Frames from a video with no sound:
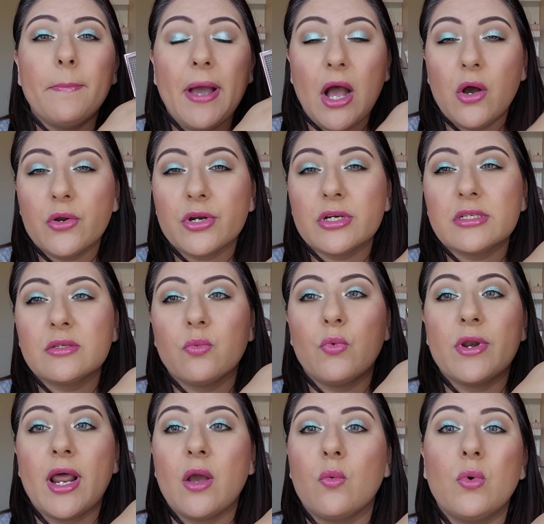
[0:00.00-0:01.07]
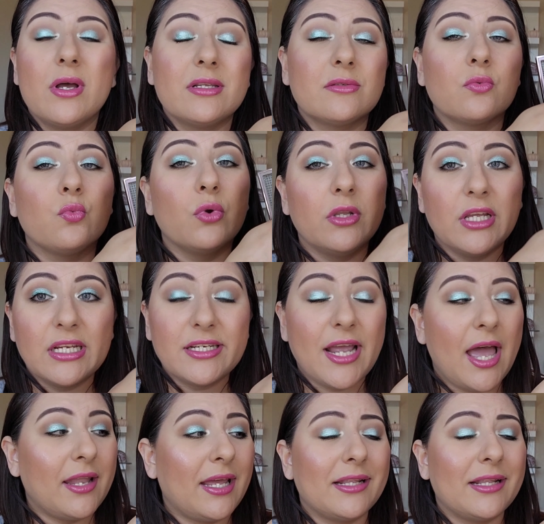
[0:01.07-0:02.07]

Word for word: powders when I was really tan.